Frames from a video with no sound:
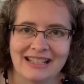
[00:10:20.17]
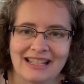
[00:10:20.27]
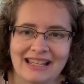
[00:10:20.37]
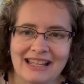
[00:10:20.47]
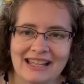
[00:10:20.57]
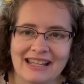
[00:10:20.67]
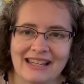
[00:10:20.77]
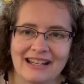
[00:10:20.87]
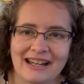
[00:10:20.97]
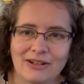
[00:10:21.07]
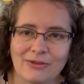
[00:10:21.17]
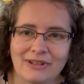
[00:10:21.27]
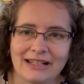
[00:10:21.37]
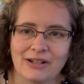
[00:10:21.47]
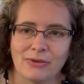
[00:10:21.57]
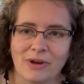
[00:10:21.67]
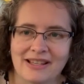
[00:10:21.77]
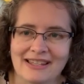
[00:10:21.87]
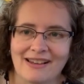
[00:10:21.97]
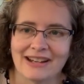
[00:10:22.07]
And I don't really know
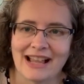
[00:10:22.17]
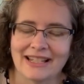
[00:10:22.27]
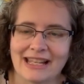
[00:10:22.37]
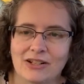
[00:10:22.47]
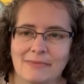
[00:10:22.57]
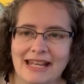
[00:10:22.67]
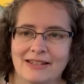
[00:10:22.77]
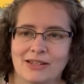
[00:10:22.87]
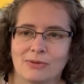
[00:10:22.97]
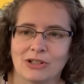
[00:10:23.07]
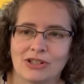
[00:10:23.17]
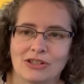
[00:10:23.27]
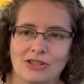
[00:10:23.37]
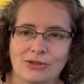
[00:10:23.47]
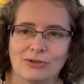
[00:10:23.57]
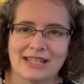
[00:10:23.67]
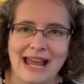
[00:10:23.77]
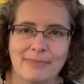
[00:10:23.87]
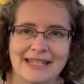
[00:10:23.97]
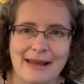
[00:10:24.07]
what sound alligators make, so we'll just do
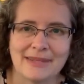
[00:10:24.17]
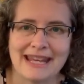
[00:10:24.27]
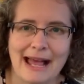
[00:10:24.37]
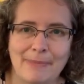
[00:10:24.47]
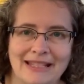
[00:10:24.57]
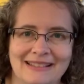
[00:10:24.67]
snap, snap, snap.